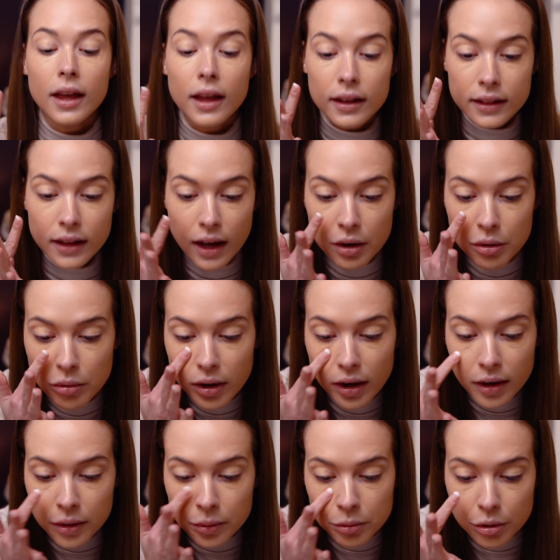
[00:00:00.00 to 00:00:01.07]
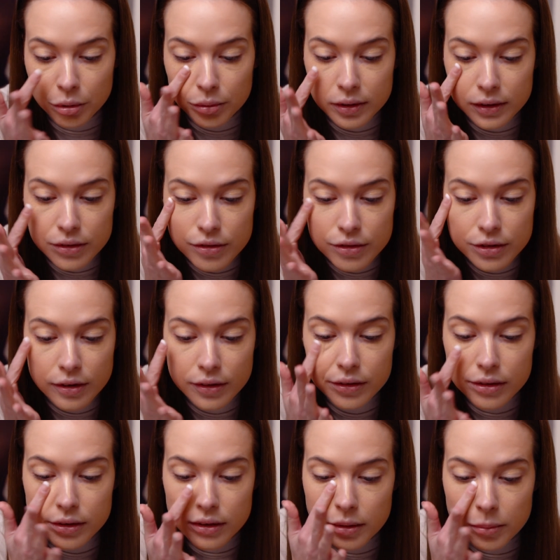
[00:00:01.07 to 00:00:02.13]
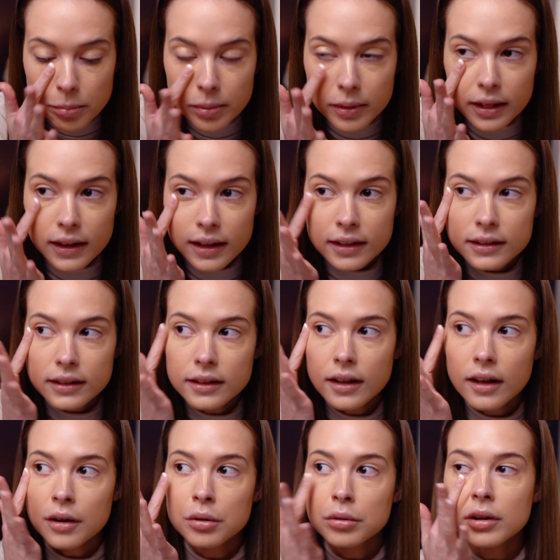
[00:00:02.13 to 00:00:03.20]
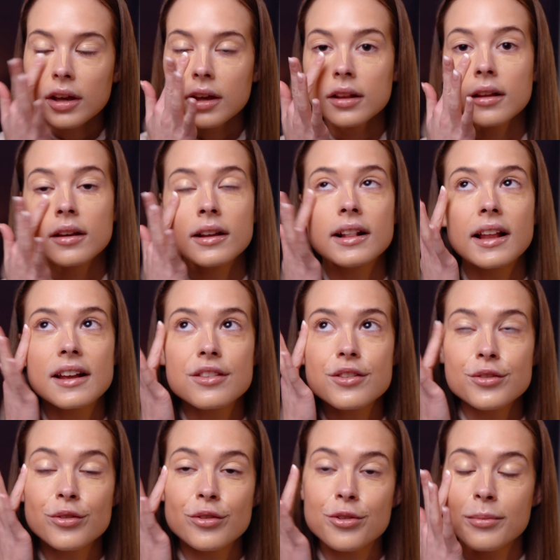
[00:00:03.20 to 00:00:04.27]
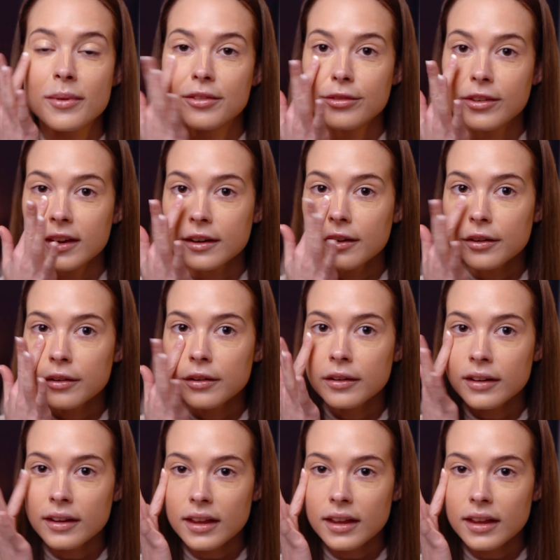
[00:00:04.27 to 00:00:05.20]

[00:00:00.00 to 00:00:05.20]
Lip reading: And now I'm going to just blend it out, and I like to use my finger